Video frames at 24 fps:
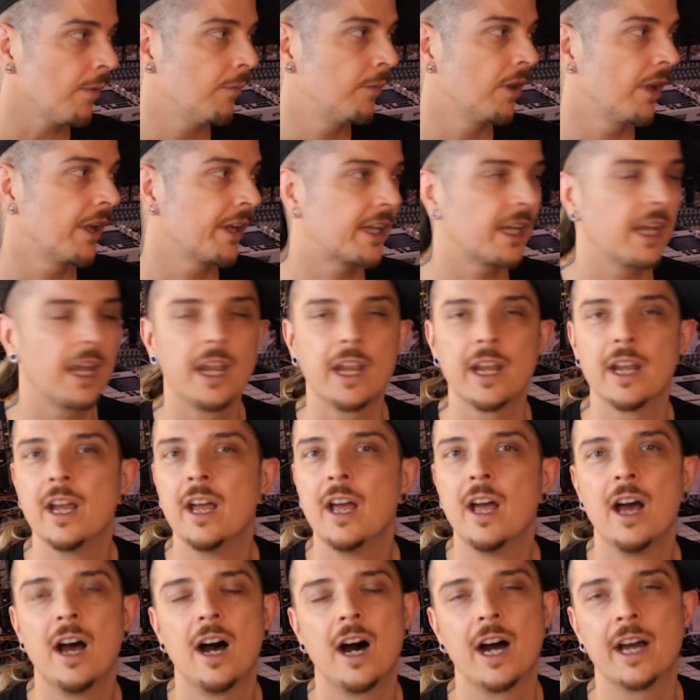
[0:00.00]
Be like, hey,
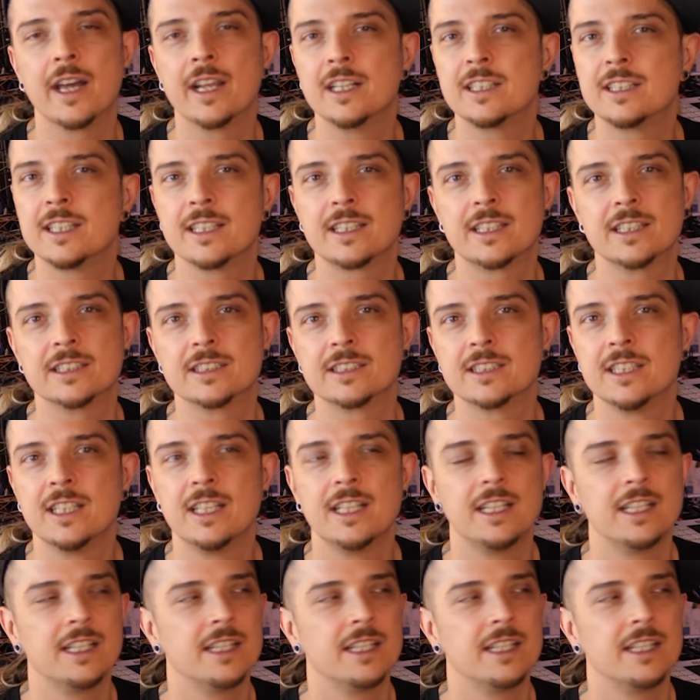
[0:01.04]
I'm gonna take this